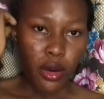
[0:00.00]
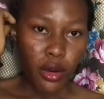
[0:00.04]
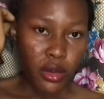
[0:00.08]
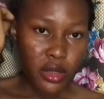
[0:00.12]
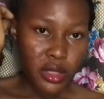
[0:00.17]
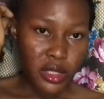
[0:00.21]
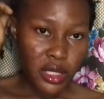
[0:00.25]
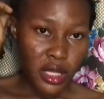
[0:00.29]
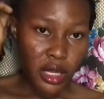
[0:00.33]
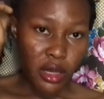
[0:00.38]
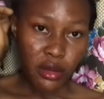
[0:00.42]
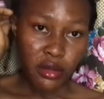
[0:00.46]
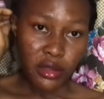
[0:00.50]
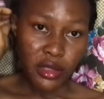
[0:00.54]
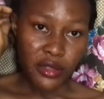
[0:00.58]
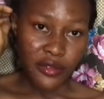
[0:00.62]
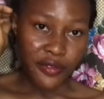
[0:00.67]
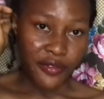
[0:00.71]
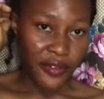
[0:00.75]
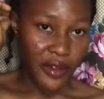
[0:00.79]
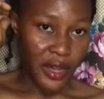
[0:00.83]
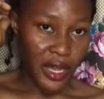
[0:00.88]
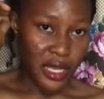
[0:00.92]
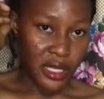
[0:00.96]
Hostel
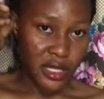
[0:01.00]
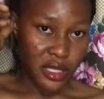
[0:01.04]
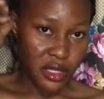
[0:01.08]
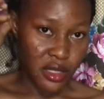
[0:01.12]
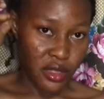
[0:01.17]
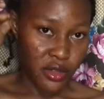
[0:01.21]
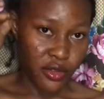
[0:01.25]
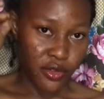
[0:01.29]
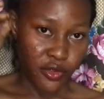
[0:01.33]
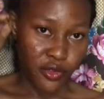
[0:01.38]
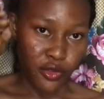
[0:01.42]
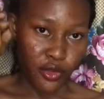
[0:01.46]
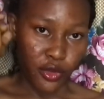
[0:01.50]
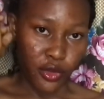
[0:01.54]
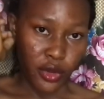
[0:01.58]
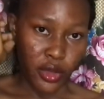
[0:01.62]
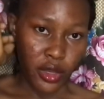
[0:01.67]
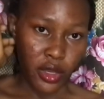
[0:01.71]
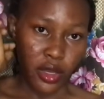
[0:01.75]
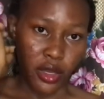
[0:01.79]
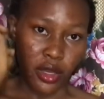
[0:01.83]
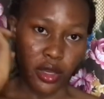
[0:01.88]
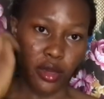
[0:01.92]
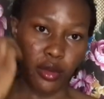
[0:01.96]
differs in
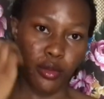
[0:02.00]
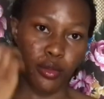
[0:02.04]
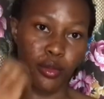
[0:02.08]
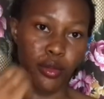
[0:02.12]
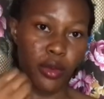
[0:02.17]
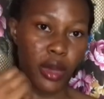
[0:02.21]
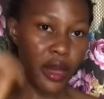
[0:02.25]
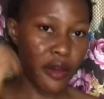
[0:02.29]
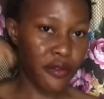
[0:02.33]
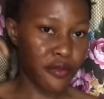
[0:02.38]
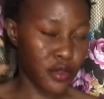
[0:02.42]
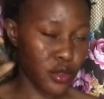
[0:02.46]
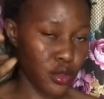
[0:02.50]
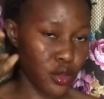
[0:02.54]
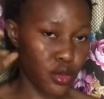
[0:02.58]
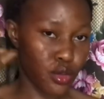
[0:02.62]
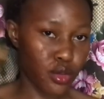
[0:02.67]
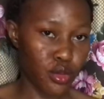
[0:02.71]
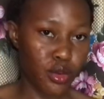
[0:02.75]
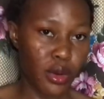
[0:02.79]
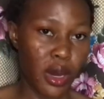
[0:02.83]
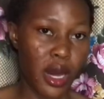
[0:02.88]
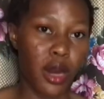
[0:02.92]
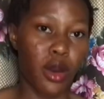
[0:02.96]
Foye. We have the
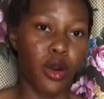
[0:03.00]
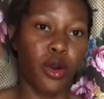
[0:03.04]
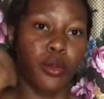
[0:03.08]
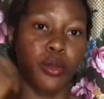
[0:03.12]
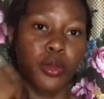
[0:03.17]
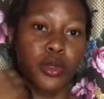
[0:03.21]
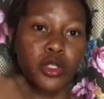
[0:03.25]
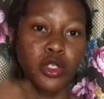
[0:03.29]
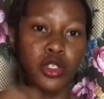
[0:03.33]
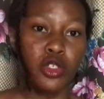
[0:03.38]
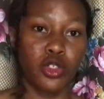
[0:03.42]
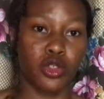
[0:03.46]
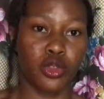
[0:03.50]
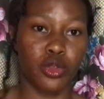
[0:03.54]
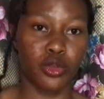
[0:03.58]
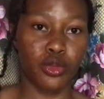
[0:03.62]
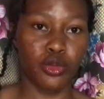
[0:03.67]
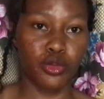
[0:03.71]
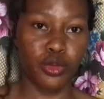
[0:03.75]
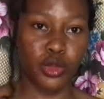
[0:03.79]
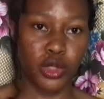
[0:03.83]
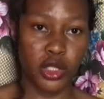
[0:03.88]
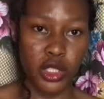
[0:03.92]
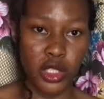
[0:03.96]
school
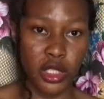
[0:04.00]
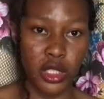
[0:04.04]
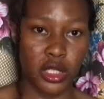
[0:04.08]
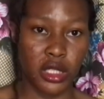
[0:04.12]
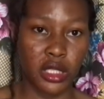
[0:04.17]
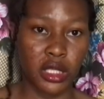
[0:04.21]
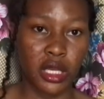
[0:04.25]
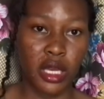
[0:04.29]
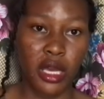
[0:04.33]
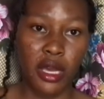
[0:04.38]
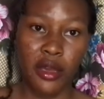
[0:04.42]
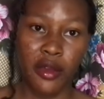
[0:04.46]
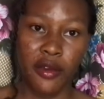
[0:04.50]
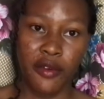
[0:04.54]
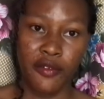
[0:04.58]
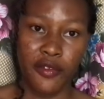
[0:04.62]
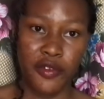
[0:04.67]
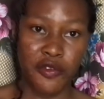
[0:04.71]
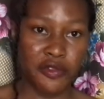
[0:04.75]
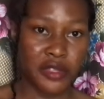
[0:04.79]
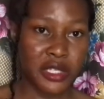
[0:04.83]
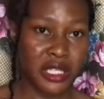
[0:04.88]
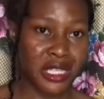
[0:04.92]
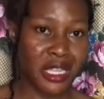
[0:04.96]
accommodation, which is
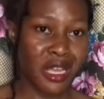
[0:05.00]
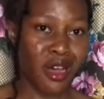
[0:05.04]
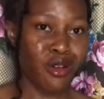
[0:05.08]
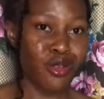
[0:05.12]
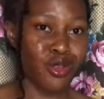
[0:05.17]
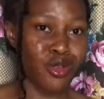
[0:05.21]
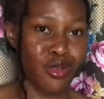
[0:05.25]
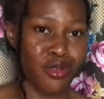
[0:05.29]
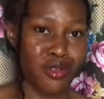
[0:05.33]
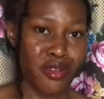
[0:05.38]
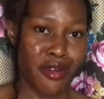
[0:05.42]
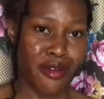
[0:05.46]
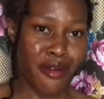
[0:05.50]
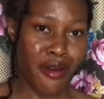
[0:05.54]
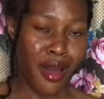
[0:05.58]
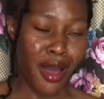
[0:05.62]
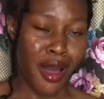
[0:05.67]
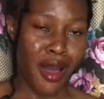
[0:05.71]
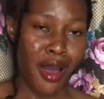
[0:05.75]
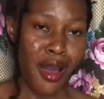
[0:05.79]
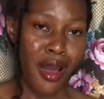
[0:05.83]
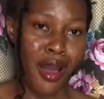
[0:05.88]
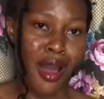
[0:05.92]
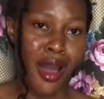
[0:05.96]
50,000
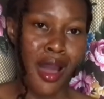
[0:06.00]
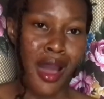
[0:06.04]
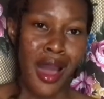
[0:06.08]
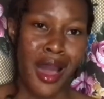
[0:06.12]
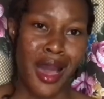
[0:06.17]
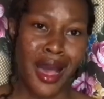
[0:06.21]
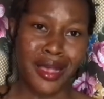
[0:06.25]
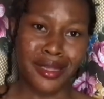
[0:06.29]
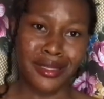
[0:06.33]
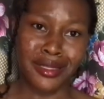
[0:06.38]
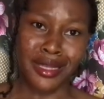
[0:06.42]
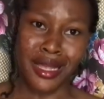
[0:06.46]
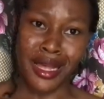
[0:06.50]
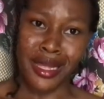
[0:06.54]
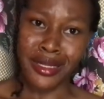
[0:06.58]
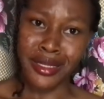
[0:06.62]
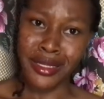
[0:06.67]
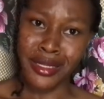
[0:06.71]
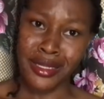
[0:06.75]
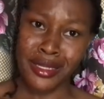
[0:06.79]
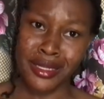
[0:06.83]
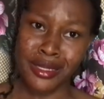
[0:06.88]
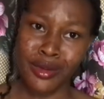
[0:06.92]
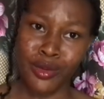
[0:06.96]
naira
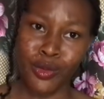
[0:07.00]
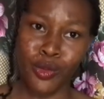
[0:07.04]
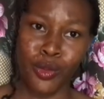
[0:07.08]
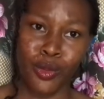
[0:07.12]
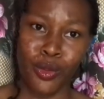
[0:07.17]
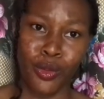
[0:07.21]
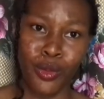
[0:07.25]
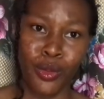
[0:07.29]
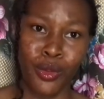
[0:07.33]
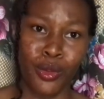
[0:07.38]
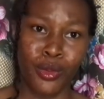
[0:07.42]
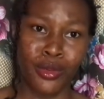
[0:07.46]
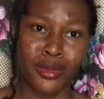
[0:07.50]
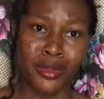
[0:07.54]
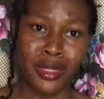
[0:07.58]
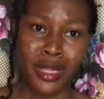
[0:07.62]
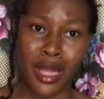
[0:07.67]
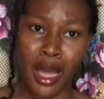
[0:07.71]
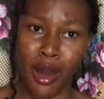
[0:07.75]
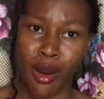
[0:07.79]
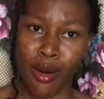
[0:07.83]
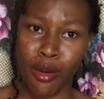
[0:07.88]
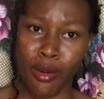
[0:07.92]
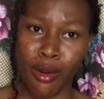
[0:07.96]
asat.
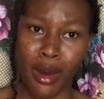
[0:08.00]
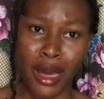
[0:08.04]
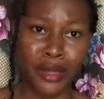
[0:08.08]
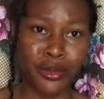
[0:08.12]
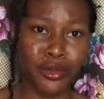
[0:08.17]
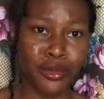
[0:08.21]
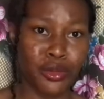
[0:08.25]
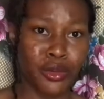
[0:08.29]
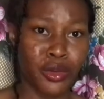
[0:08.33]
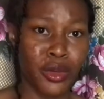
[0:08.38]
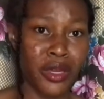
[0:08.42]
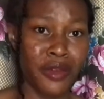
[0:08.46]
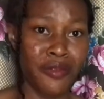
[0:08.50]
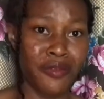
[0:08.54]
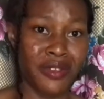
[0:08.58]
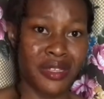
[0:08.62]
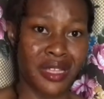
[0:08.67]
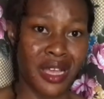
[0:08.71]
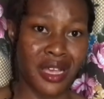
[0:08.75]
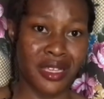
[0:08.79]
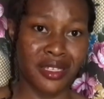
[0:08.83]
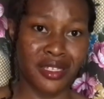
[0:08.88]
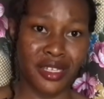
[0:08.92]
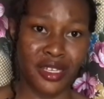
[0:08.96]
Now, I don't know if
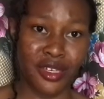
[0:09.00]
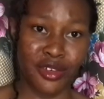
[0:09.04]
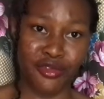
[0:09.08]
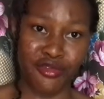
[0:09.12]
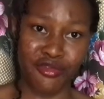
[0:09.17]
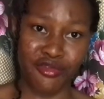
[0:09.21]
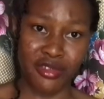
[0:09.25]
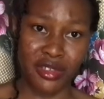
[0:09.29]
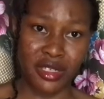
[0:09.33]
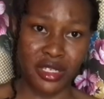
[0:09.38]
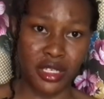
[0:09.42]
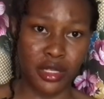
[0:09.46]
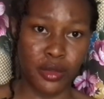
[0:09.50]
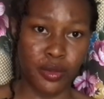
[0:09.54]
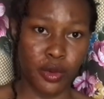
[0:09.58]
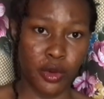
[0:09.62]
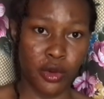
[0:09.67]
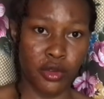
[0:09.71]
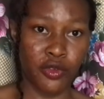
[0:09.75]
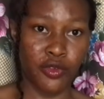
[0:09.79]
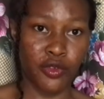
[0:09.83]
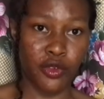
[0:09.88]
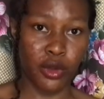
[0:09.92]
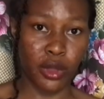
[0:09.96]
it has increased,
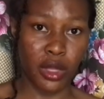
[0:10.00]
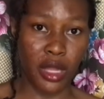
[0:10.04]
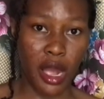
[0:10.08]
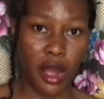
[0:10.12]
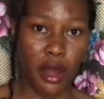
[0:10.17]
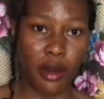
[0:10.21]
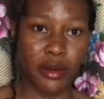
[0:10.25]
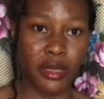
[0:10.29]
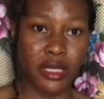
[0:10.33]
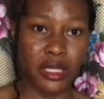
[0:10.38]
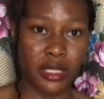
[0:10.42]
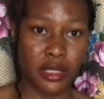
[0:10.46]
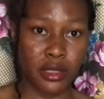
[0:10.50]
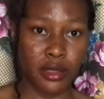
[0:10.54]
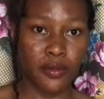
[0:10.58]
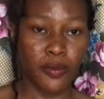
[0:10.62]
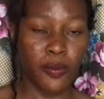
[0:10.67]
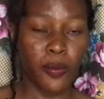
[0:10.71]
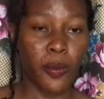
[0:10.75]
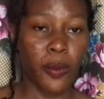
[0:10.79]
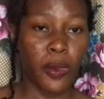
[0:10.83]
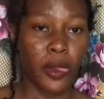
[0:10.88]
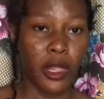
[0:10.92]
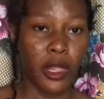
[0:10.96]
but for now it's
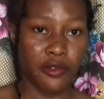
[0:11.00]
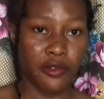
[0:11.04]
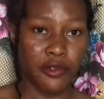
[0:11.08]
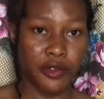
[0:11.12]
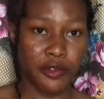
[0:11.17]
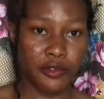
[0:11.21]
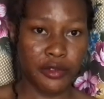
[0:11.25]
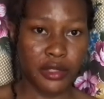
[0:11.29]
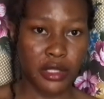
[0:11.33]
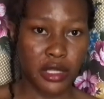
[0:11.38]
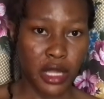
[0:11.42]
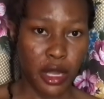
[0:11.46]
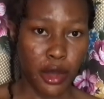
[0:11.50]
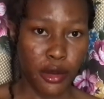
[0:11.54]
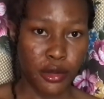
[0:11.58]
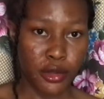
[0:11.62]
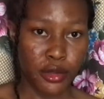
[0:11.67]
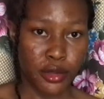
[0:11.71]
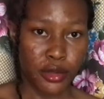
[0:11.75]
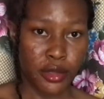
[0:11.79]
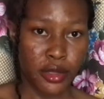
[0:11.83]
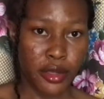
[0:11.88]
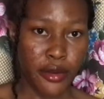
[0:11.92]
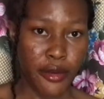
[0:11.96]
50,000
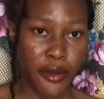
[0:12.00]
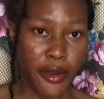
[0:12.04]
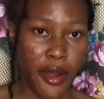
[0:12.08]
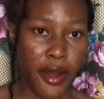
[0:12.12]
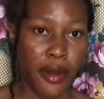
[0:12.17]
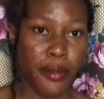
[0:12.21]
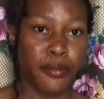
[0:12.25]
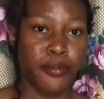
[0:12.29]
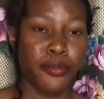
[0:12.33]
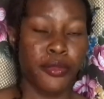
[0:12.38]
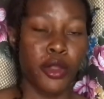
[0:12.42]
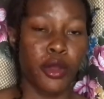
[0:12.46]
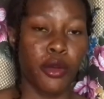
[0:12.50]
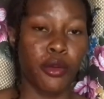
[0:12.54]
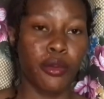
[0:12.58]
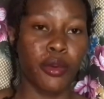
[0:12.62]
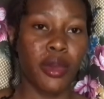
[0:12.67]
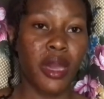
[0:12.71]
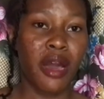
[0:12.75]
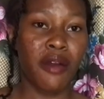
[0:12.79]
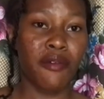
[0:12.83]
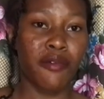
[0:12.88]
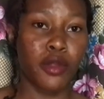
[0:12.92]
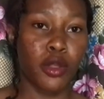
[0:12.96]
naira.
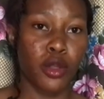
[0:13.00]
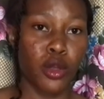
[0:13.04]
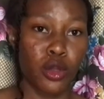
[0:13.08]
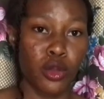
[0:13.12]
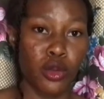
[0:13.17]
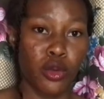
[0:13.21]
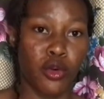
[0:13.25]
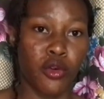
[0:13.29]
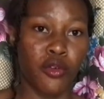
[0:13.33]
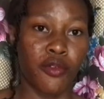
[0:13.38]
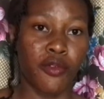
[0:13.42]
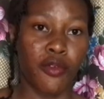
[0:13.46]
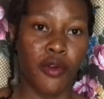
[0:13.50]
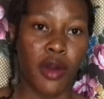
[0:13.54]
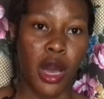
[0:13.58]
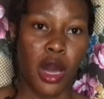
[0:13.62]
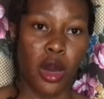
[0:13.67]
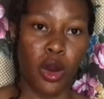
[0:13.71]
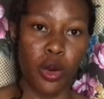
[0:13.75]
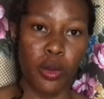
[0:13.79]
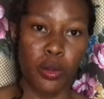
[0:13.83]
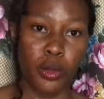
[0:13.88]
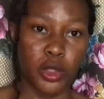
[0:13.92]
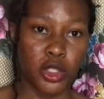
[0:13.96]
We have a lot of
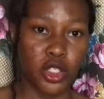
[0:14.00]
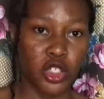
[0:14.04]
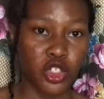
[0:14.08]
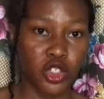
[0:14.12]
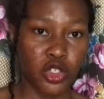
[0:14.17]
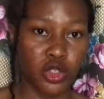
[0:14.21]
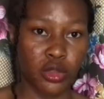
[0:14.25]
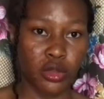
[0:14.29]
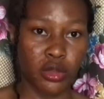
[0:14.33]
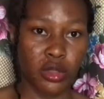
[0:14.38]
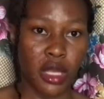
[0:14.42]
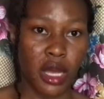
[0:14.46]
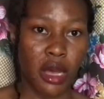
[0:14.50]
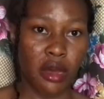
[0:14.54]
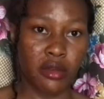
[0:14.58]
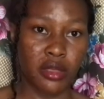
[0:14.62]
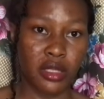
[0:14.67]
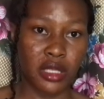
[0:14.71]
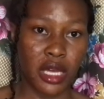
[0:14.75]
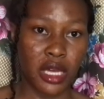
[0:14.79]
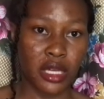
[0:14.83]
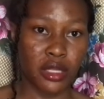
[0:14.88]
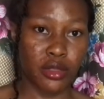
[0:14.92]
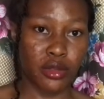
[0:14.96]
accommodation
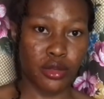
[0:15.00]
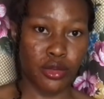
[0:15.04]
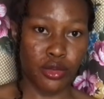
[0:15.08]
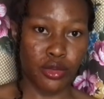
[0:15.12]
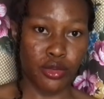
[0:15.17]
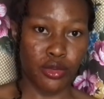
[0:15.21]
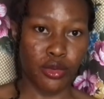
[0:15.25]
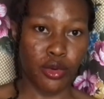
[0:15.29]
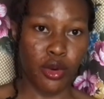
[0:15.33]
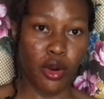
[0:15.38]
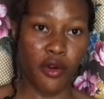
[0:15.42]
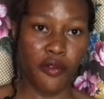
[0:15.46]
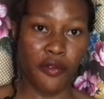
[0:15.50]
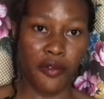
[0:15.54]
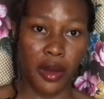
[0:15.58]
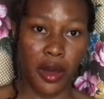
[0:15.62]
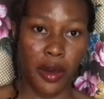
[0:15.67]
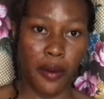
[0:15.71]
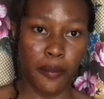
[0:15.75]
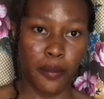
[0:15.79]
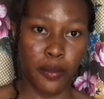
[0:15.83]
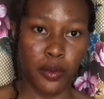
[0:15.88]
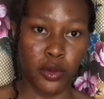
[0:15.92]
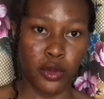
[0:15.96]
outside school, off
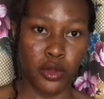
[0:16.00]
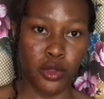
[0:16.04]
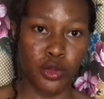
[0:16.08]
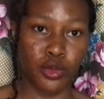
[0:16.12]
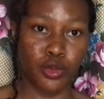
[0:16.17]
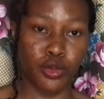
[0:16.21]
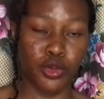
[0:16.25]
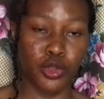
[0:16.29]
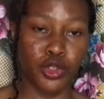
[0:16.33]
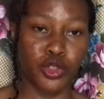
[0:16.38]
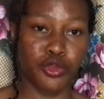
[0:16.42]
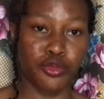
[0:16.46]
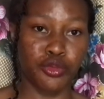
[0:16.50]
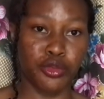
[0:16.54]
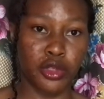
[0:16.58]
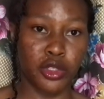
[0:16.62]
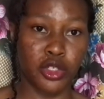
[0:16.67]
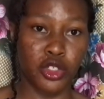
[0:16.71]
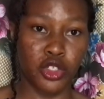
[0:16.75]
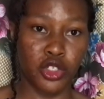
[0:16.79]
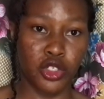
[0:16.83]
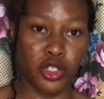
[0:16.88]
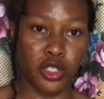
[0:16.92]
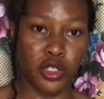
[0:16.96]
campus, which
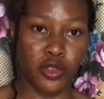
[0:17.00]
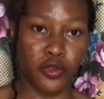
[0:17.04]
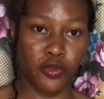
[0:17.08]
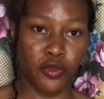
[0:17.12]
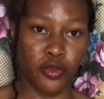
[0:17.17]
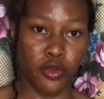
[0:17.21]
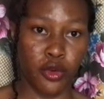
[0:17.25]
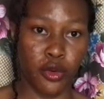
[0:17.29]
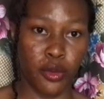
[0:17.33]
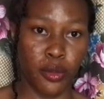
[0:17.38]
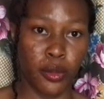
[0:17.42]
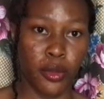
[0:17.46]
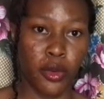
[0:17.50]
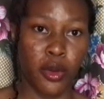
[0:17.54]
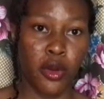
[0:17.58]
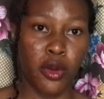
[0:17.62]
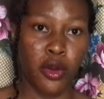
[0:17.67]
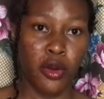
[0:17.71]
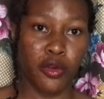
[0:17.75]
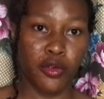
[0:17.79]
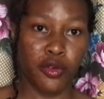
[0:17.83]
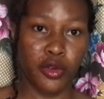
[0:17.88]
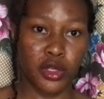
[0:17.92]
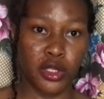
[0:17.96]
ranges from,
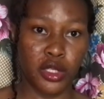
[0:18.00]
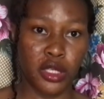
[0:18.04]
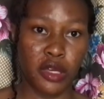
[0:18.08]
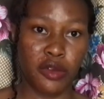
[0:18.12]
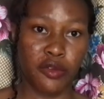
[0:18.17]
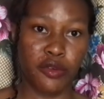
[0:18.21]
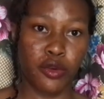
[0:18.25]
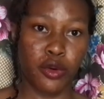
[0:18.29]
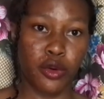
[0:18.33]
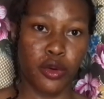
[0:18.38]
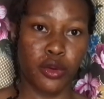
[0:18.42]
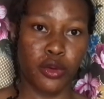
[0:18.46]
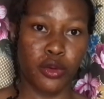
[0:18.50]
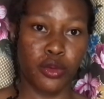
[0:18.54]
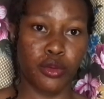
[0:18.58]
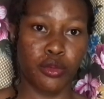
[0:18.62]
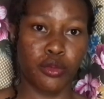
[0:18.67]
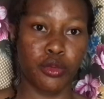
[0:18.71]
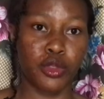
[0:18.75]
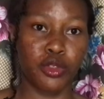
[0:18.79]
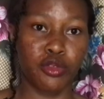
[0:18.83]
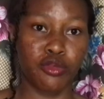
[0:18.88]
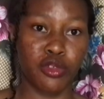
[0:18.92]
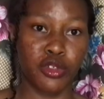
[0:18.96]
for
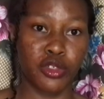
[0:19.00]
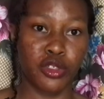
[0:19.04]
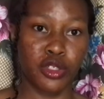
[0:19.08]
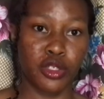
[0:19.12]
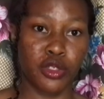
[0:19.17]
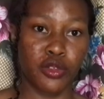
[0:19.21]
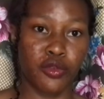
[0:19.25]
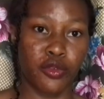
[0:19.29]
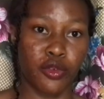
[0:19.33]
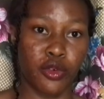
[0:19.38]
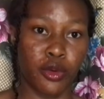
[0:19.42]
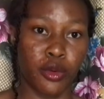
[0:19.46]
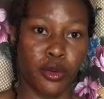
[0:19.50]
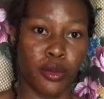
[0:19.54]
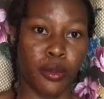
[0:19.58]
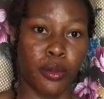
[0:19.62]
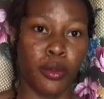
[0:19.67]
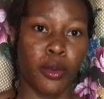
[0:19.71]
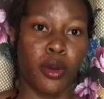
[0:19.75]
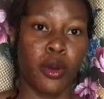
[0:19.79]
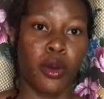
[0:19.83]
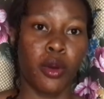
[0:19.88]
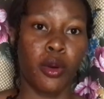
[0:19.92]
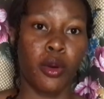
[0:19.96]
self-con, which ranges
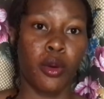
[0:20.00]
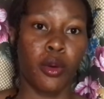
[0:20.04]
from